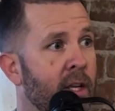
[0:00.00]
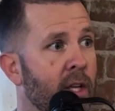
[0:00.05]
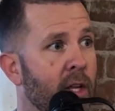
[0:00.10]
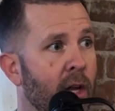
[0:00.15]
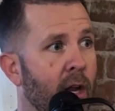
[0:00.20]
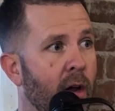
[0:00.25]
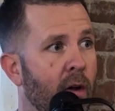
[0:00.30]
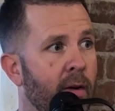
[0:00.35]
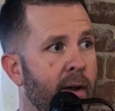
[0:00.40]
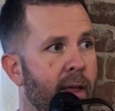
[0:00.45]

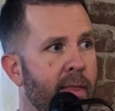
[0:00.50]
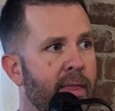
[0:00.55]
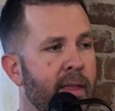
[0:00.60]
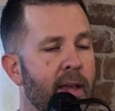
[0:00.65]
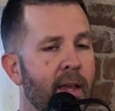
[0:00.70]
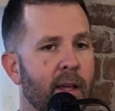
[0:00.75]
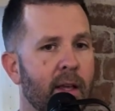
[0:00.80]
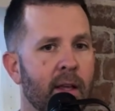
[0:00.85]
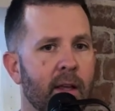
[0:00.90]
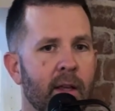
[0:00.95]
And I
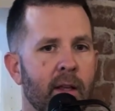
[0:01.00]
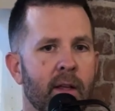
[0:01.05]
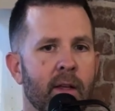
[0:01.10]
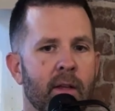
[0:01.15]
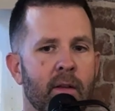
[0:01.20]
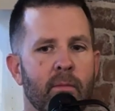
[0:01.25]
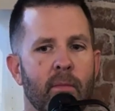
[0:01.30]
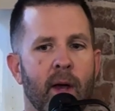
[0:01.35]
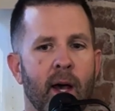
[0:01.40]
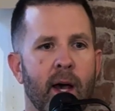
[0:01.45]
think
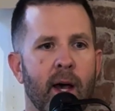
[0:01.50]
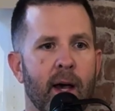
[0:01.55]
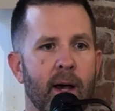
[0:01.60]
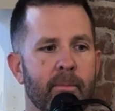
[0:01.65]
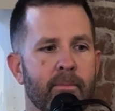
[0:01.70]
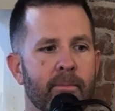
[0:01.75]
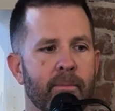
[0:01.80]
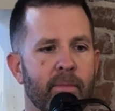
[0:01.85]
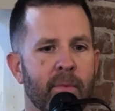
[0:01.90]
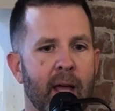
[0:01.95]

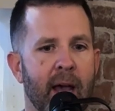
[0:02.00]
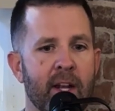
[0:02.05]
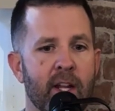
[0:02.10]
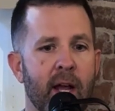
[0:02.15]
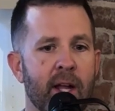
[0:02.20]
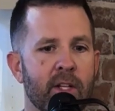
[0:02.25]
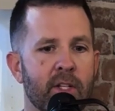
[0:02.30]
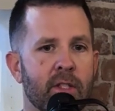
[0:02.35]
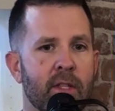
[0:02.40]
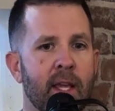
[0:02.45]

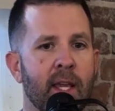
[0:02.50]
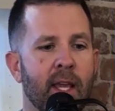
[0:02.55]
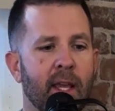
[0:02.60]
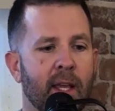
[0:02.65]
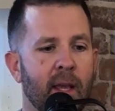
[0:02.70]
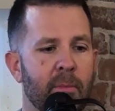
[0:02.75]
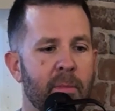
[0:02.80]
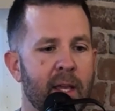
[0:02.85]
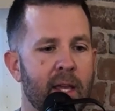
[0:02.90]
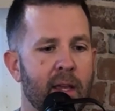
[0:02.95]
I just think it
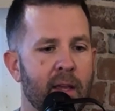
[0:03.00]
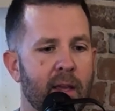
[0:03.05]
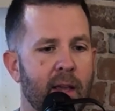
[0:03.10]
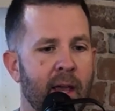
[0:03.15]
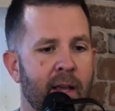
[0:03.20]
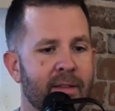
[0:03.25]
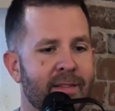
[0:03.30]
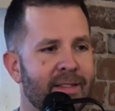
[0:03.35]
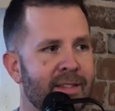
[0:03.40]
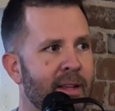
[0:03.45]
could be
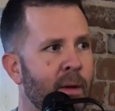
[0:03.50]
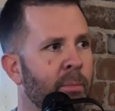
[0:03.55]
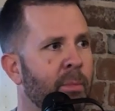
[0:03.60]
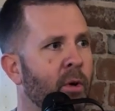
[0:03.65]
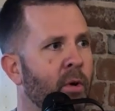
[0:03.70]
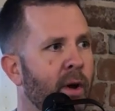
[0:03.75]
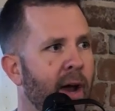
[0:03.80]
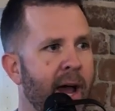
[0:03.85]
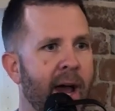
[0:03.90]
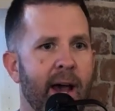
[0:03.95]
as
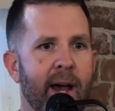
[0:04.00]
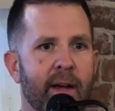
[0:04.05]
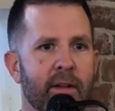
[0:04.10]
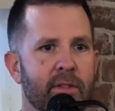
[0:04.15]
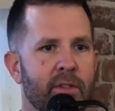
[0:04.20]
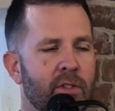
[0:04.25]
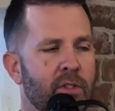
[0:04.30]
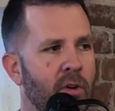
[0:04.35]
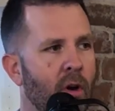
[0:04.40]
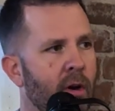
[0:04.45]
simple
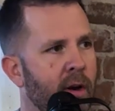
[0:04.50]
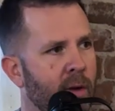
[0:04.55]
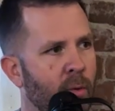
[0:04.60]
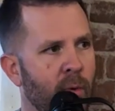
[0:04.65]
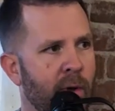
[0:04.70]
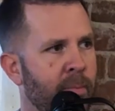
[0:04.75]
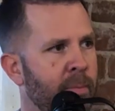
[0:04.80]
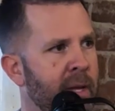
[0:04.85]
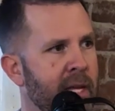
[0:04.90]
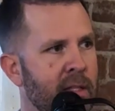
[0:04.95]
as starting
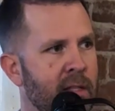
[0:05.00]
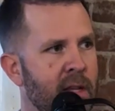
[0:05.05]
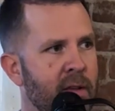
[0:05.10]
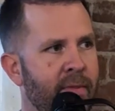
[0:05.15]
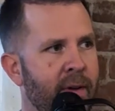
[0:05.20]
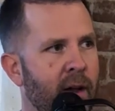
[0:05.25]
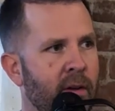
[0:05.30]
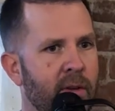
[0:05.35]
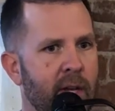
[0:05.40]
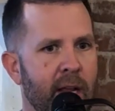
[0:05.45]
with PT
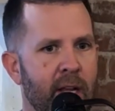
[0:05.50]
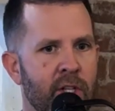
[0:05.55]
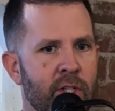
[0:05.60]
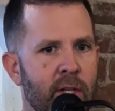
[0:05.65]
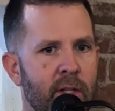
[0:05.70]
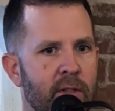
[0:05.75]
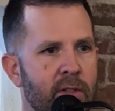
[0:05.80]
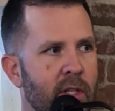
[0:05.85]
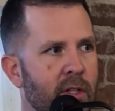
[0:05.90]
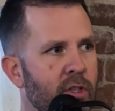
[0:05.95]

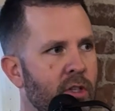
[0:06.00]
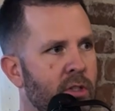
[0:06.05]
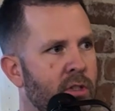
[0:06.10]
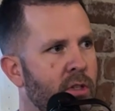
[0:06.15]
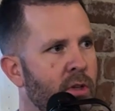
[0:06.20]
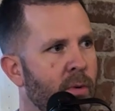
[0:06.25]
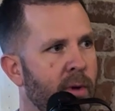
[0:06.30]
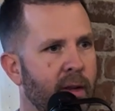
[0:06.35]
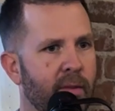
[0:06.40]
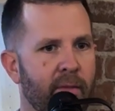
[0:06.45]
foundations and just
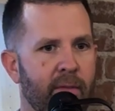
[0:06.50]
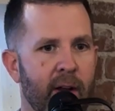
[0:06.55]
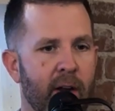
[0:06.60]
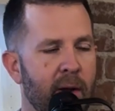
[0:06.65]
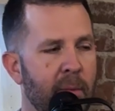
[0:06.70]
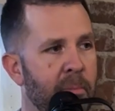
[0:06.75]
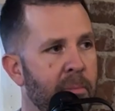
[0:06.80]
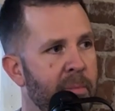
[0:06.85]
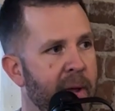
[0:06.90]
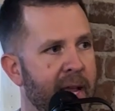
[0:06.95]
doing
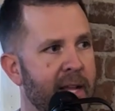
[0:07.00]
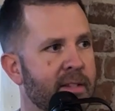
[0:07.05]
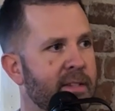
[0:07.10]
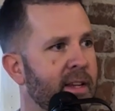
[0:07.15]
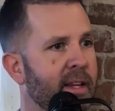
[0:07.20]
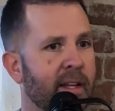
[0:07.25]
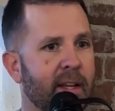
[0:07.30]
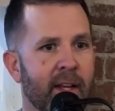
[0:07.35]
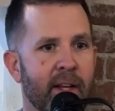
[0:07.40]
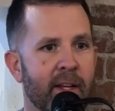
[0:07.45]
very
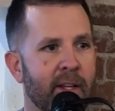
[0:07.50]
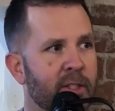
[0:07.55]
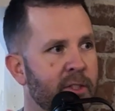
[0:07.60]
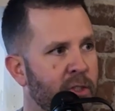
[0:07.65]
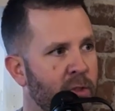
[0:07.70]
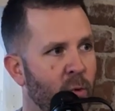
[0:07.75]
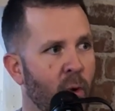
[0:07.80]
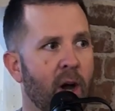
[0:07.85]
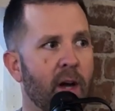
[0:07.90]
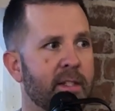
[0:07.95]
basic
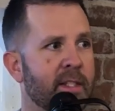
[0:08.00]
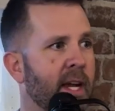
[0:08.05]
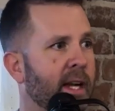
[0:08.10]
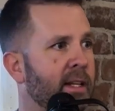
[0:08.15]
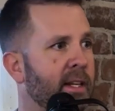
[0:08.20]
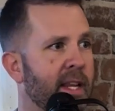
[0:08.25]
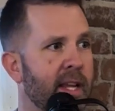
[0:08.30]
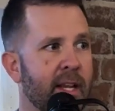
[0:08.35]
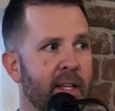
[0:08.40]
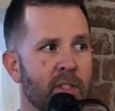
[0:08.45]
squat
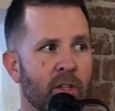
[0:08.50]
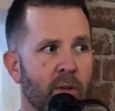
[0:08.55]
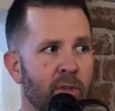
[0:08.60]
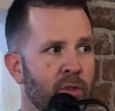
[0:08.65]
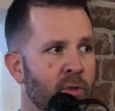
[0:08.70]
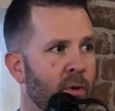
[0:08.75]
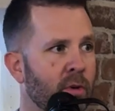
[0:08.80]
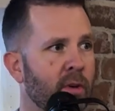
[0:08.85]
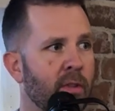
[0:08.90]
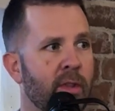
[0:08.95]
techniques, those
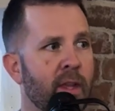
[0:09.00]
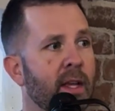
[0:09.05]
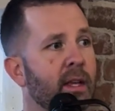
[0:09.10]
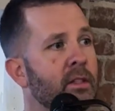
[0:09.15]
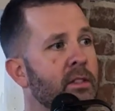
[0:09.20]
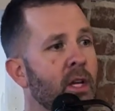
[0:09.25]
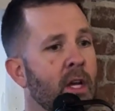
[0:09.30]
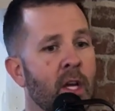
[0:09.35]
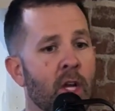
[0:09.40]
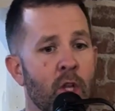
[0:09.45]
certain
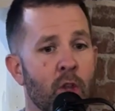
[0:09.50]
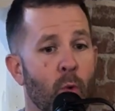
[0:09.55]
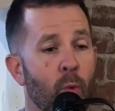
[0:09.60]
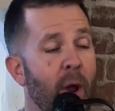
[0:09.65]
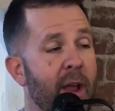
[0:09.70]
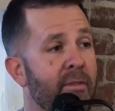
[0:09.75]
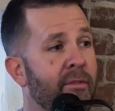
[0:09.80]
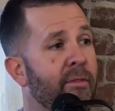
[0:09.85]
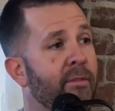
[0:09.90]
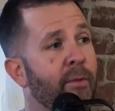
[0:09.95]
things, the
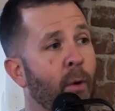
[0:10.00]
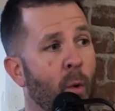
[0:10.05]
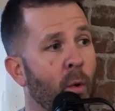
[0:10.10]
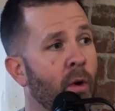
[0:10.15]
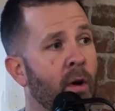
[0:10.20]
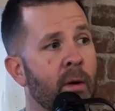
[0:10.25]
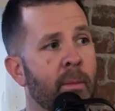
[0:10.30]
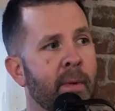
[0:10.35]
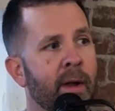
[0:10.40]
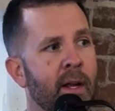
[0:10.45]
right
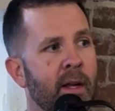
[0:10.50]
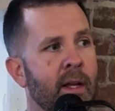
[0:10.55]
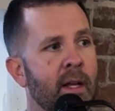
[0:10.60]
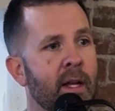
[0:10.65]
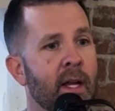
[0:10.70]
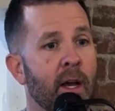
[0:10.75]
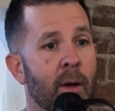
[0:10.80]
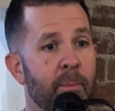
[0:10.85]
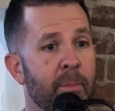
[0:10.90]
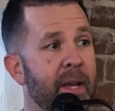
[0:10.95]
form.
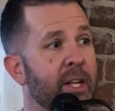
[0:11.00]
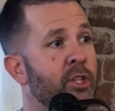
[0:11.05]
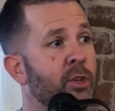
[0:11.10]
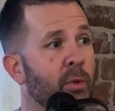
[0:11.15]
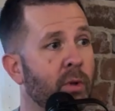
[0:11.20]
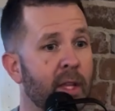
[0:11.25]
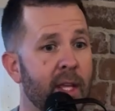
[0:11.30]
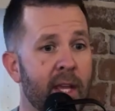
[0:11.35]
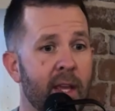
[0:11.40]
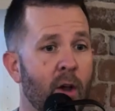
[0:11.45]

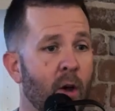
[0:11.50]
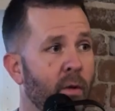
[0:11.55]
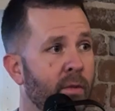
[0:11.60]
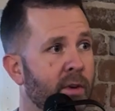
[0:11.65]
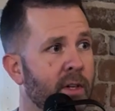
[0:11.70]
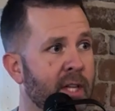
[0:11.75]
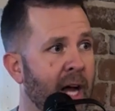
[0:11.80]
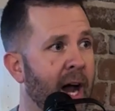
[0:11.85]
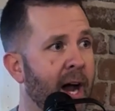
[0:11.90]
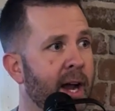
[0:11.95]
Habitually over
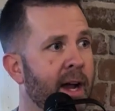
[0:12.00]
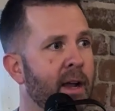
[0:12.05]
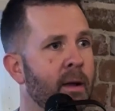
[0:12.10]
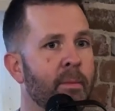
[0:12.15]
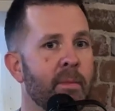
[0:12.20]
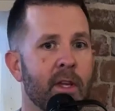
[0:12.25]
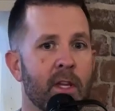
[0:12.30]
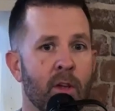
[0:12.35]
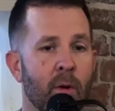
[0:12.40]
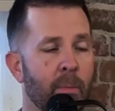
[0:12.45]

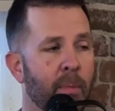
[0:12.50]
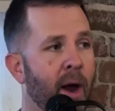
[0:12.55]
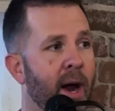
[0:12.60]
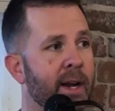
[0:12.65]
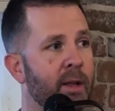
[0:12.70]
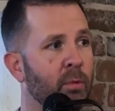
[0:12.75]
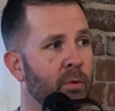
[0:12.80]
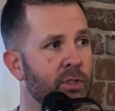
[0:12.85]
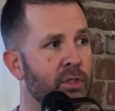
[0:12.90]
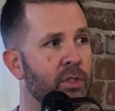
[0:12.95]
time, your
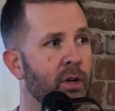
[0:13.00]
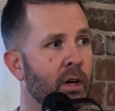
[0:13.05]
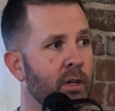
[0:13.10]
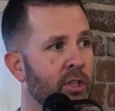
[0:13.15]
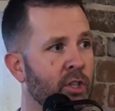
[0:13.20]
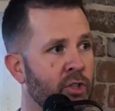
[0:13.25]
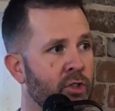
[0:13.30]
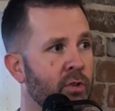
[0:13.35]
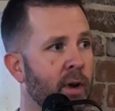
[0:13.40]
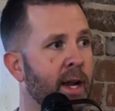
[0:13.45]
body will start
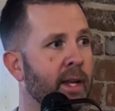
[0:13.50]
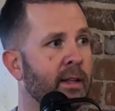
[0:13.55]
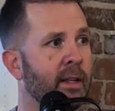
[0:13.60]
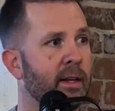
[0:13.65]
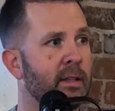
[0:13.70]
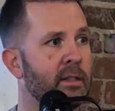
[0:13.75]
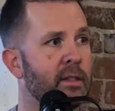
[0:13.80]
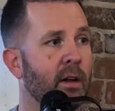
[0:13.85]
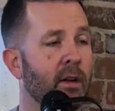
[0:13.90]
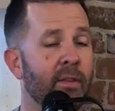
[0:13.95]
to strengthen
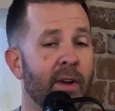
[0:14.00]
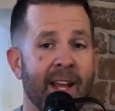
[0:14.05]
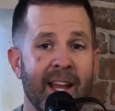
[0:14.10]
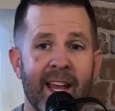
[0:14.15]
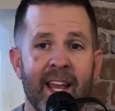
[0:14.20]
itself.